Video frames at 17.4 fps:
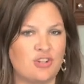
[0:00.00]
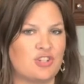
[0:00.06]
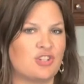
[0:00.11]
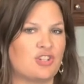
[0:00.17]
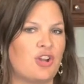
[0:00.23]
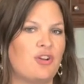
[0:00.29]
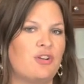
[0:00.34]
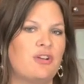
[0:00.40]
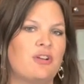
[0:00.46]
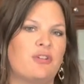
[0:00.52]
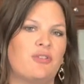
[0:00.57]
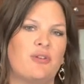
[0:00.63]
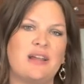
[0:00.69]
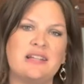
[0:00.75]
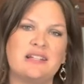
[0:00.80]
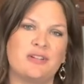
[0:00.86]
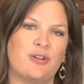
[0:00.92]
Just go to
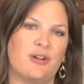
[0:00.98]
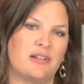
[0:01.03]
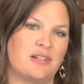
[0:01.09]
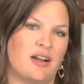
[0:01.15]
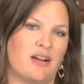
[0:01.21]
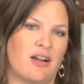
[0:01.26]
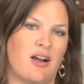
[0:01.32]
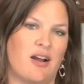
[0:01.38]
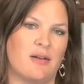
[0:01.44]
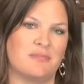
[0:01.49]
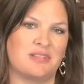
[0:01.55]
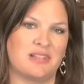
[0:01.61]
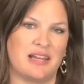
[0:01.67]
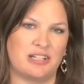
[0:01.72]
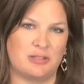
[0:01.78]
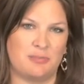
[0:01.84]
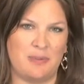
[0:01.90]

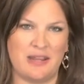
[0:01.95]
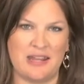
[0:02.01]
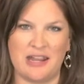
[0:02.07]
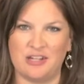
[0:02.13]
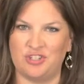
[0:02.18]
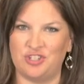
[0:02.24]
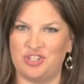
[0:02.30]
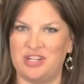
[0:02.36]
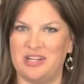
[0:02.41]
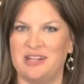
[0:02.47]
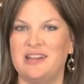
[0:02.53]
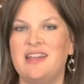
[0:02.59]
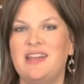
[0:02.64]
grainsandgrit.com/phd